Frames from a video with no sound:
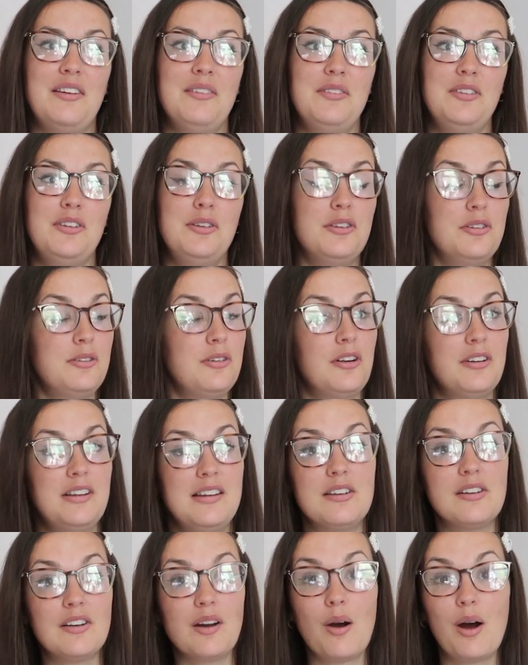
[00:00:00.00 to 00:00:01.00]
you do not
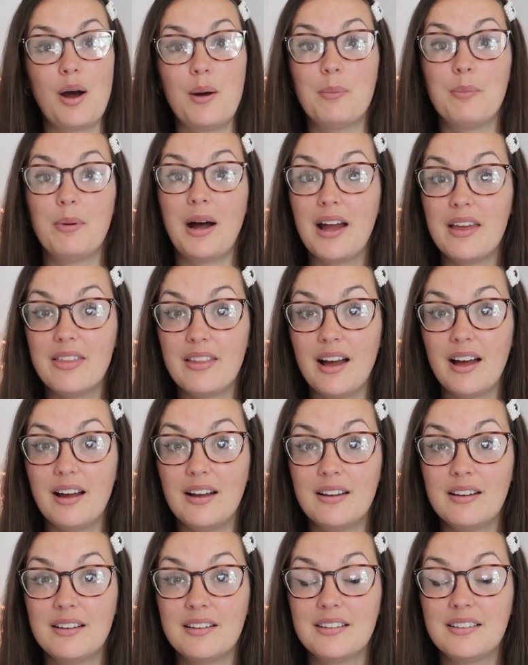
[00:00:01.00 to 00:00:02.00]
need to go out and buy that.
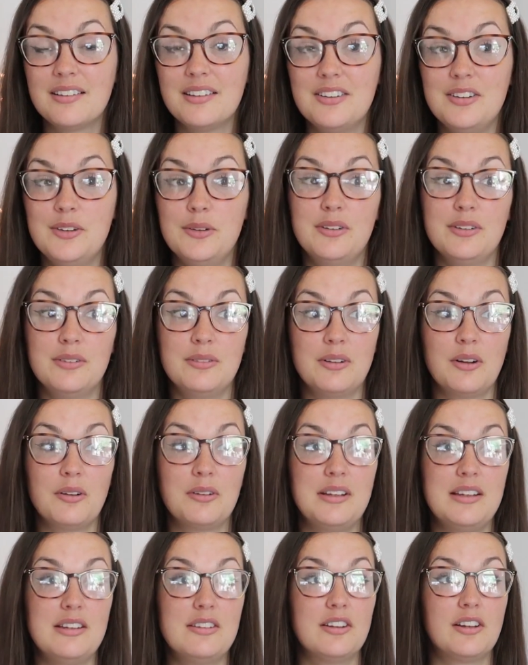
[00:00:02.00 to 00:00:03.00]
You do not
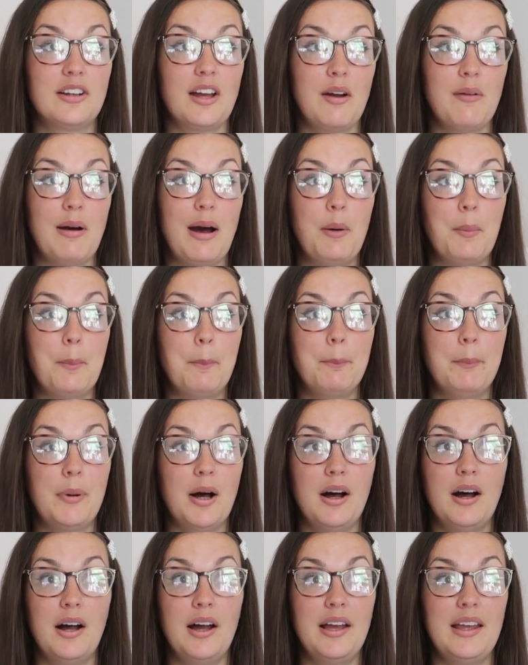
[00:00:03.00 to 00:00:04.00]
need to go out and
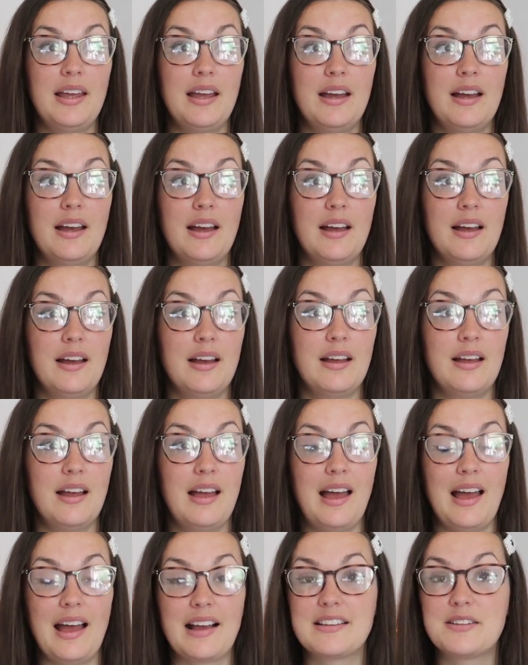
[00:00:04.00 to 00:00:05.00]
buy
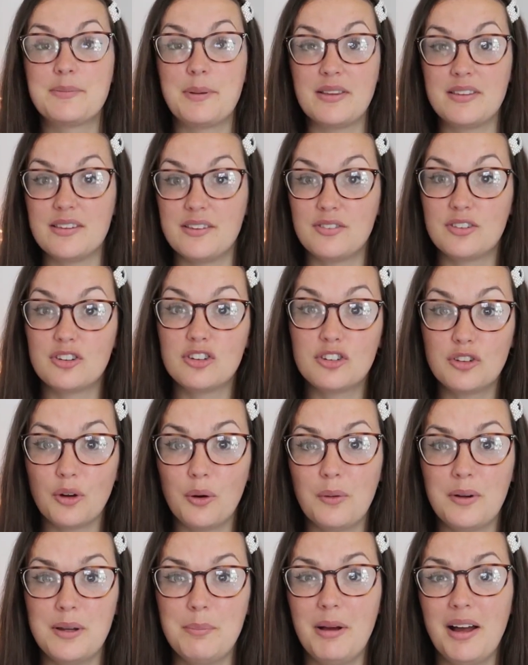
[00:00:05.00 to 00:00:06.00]
expensive
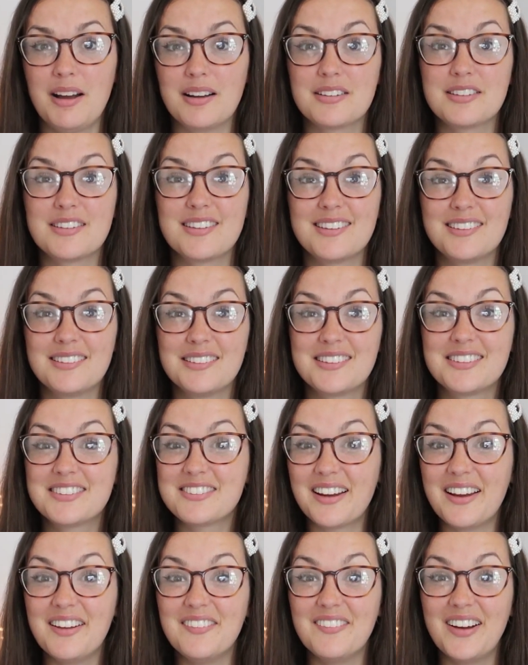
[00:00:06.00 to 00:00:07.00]
storybooks
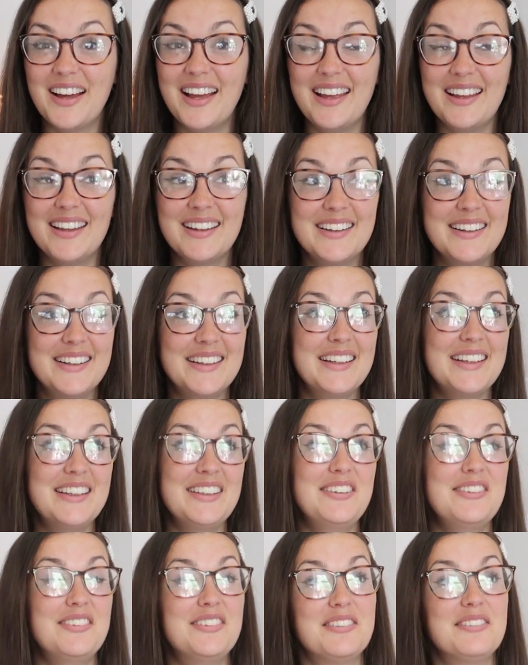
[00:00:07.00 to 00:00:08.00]
straight away.
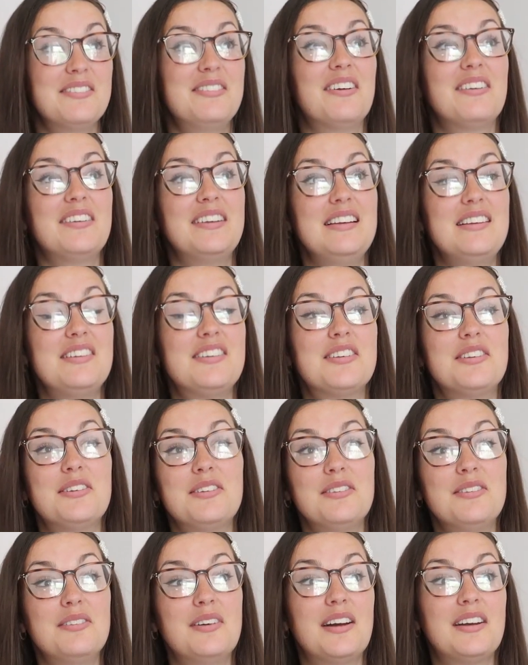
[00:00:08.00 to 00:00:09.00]
You do not need
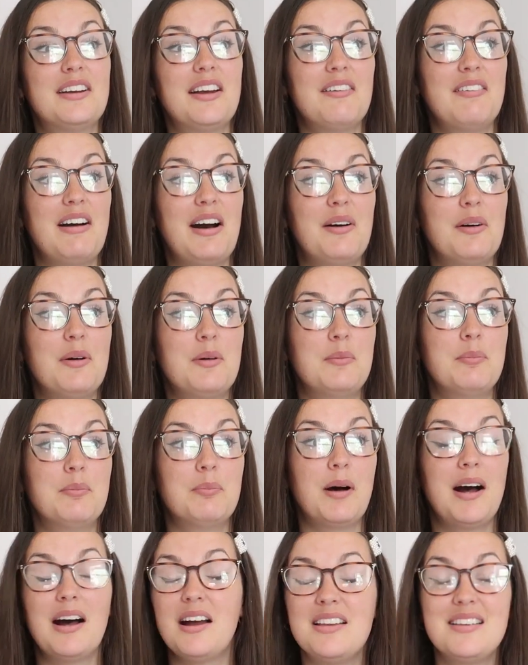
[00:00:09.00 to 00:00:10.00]
to go out and
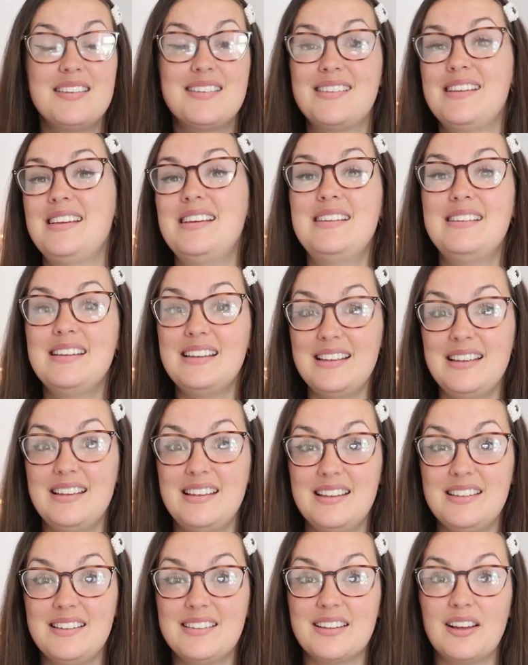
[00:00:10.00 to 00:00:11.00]
buy
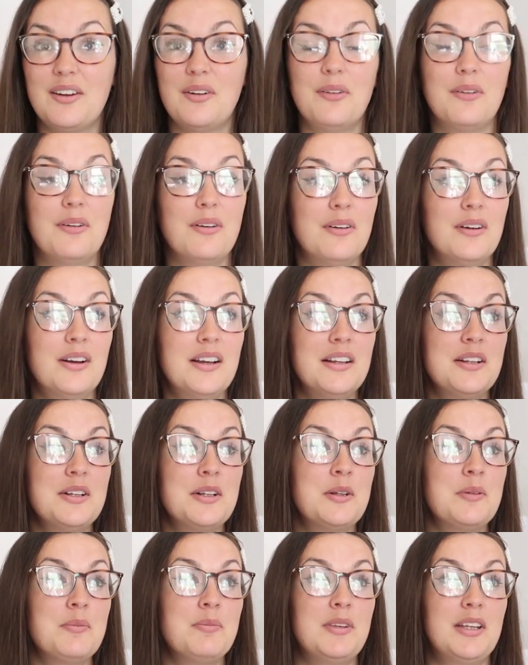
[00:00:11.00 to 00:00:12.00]
CDs or
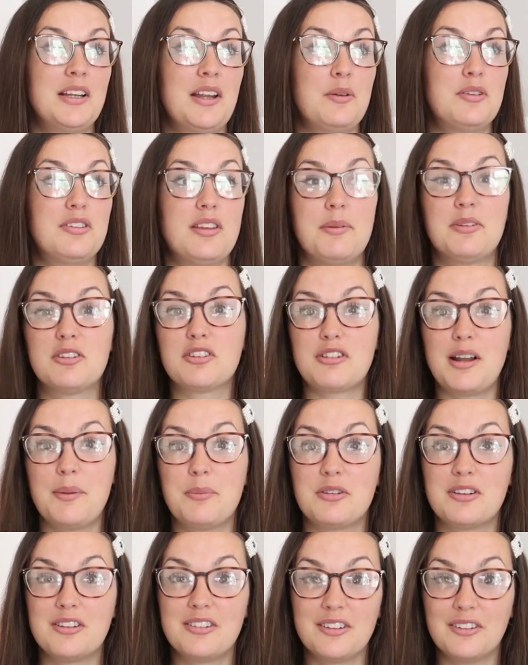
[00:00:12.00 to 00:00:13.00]

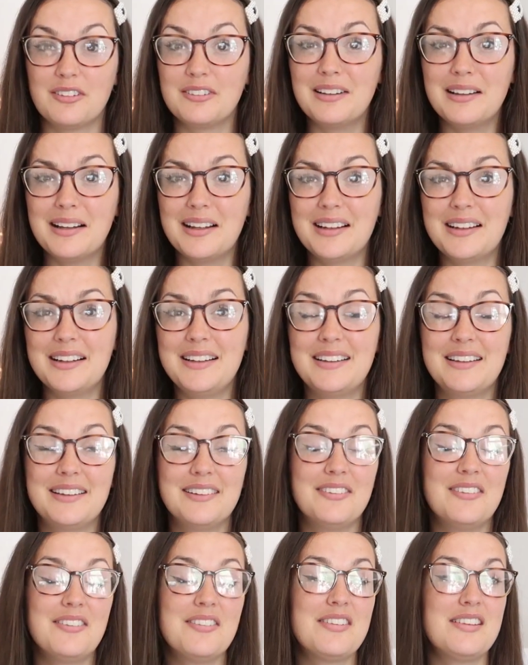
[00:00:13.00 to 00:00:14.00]
subscriptions online and
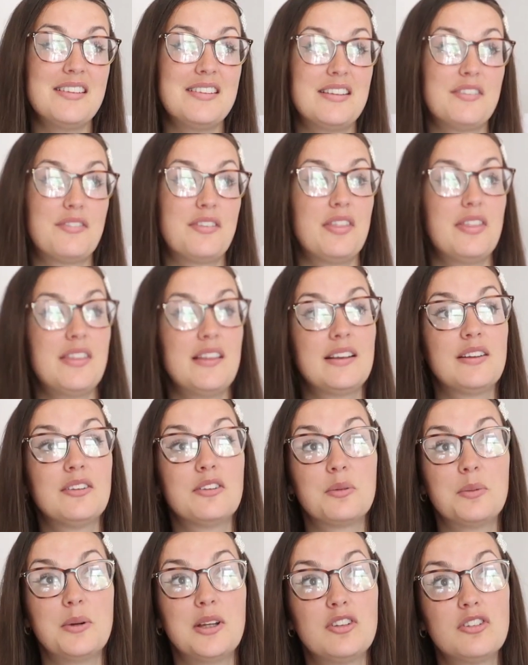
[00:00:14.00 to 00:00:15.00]
all these different
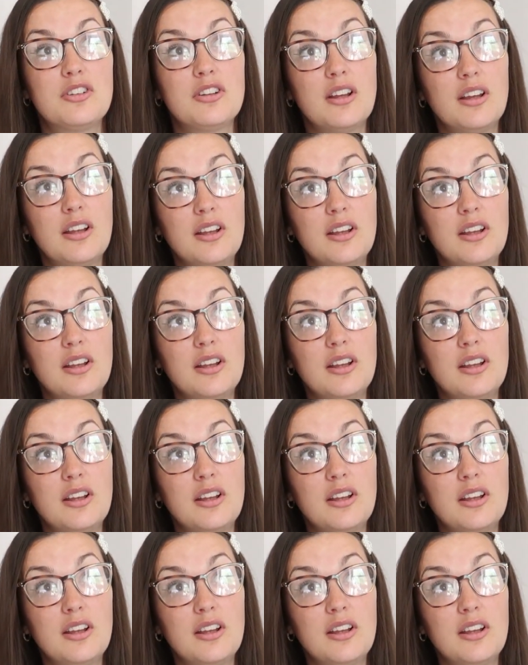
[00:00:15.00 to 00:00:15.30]
things which